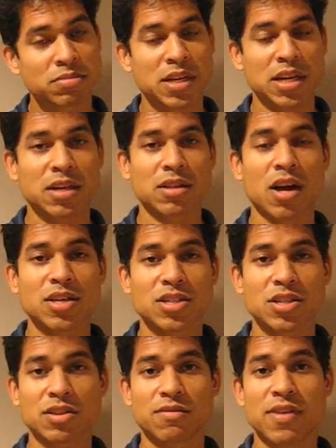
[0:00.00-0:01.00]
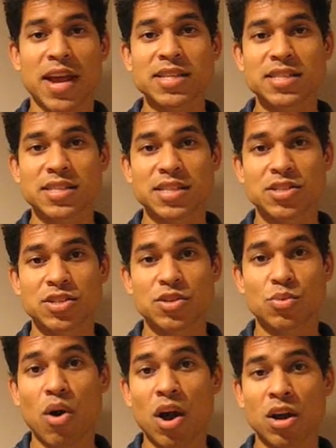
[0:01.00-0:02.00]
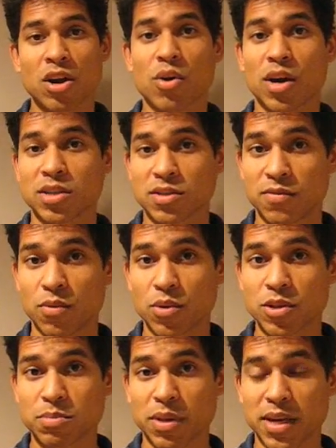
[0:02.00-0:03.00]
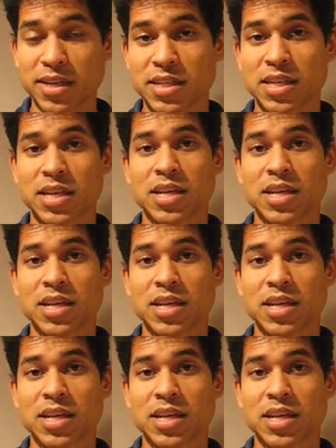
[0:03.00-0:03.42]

technological advanced, is to walk across a force plate.